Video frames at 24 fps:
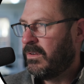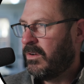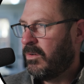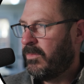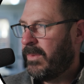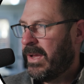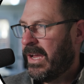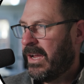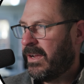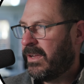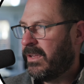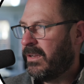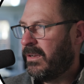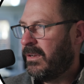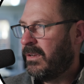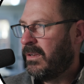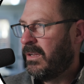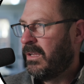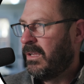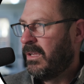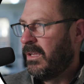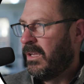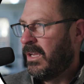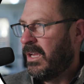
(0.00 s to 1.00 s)
go back and
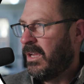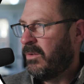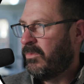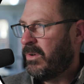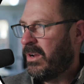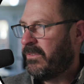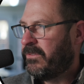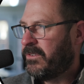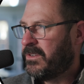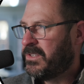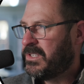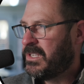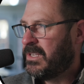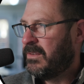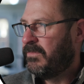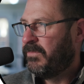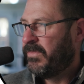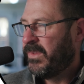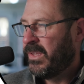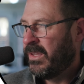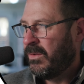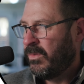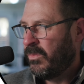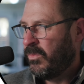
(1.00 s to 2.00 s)
reference it.
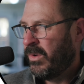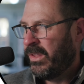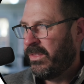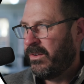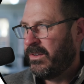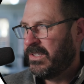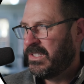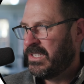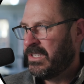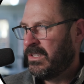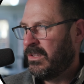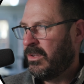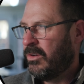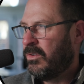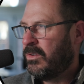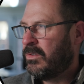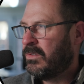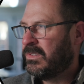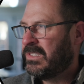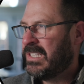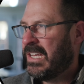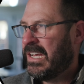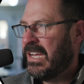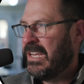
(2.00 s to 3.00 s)
Whether it's in
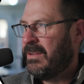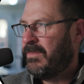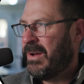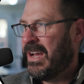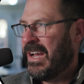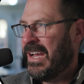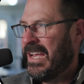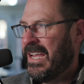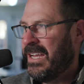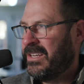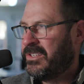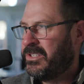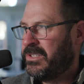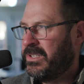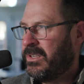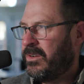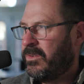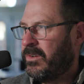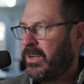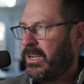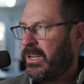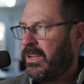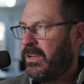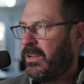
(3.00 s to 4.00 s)
local time, I actually
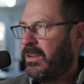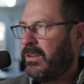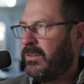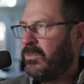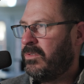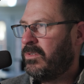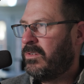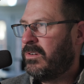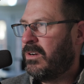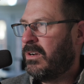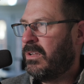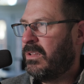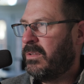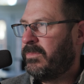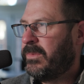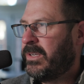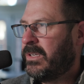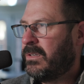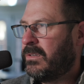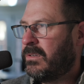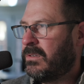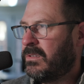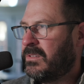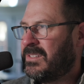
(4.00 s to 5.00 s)
created a new column
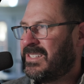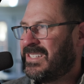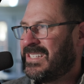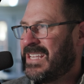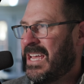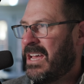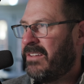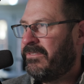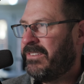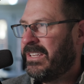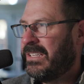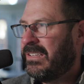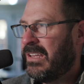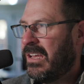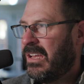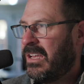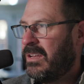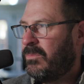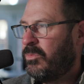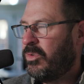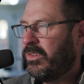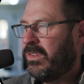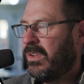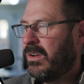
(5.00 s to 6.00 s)
here called Savvy
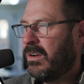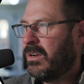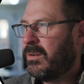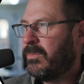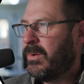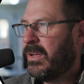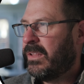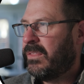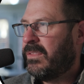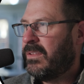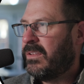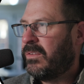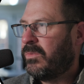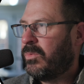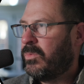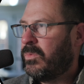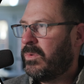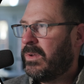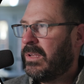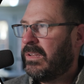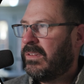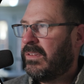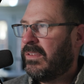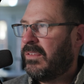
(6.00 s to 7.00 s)
Time. We'll talk about this when
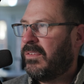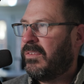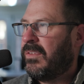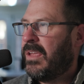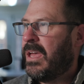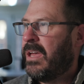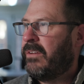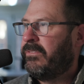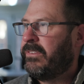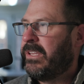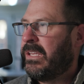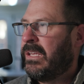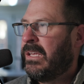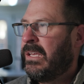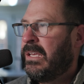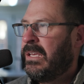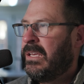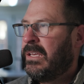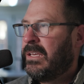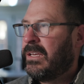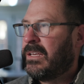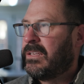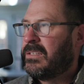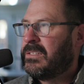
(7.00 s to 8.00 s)
we get to Savvy,
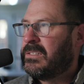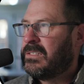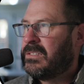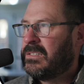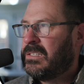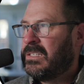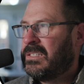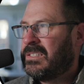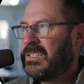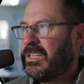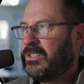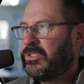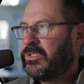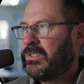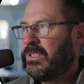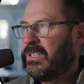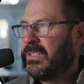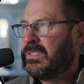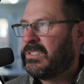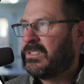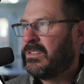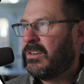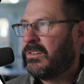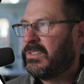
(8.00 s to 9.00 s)
because essentially
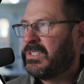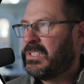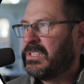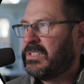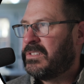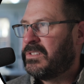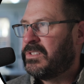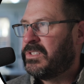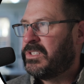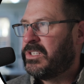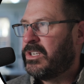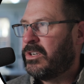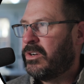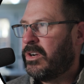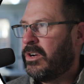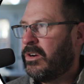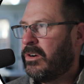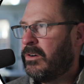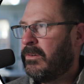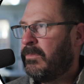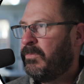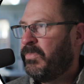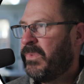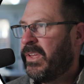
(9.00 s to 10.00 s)
it starts at
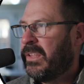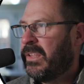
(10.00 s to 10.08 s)
0